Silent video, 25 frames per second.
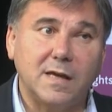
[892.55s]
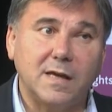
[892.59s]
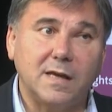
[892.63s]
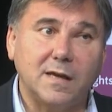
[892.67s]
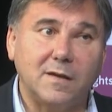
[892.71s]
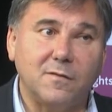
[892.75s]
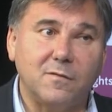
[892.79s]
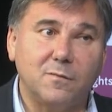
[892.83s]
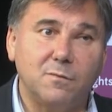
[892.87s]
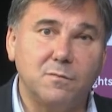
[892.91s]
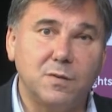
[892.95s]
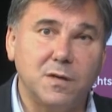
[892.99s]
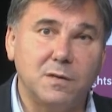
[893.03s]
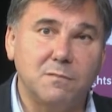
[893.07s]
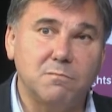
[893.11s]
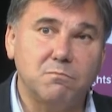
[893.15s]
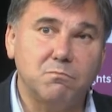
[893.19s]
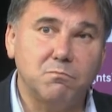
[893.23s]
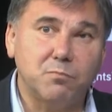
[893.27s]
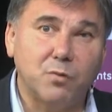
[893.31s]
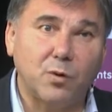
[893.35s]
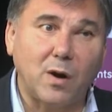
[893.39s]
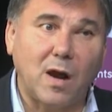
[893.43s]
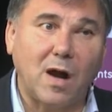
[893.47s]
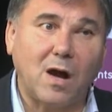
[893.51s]
have been
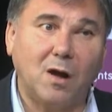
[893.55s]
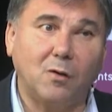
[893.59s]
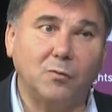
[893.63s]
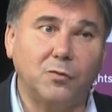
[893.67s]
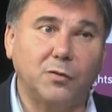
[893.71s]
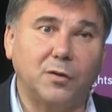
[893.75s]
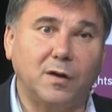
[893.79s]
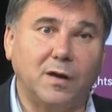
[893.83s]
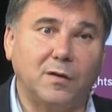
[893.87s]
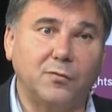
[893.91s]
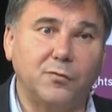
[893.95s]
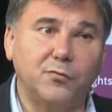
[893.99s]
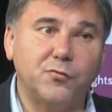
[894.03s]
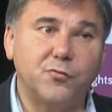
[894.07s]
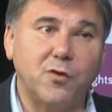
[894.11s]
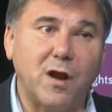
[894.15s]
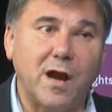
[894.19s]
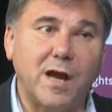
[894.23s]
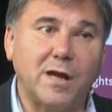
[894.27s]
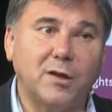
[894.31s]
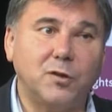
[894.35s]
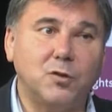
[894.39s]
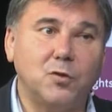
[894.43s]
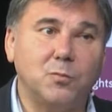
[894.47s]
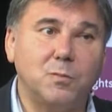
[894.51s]
proud of
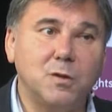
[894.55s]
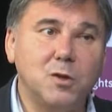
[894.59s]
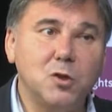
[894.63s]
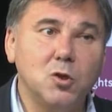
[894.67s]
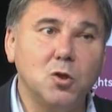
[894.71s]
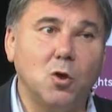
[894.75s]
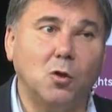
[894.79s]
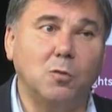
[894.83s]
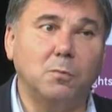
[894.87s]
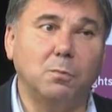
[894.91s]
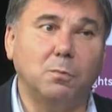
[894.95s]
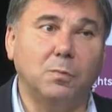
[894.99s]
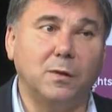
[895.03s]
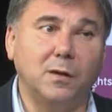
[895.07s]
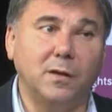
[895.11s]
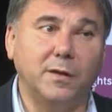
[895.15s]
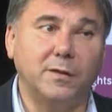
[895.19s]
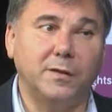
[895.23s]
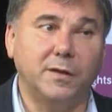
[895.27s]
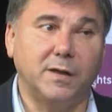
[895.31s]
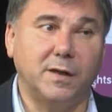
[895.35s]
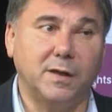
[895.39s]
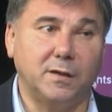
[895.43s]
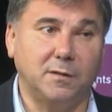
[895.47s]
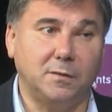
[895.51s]
trying to be
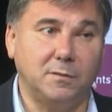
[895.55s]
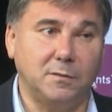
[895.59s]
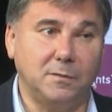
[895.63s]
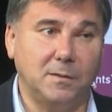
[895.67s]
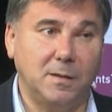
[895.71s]
non-political.